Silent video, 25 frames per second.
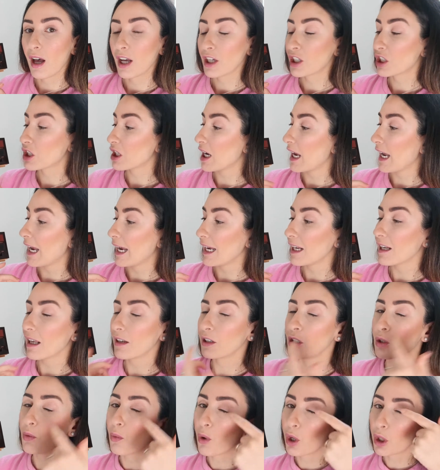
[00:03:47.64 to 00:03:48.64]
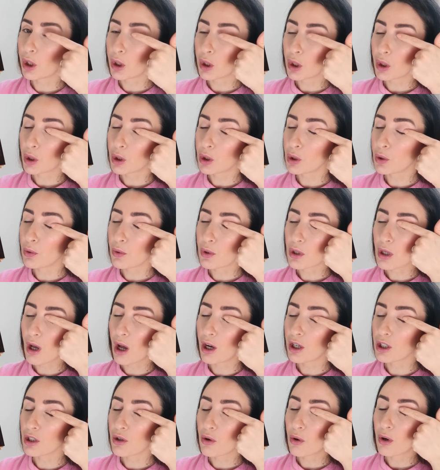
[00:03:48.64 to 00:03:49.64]
shade you want to use
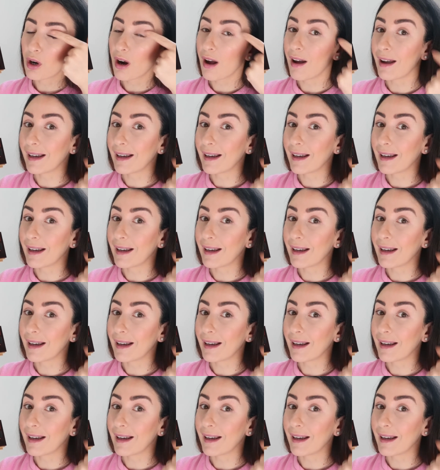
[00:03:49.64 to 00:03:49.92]
on your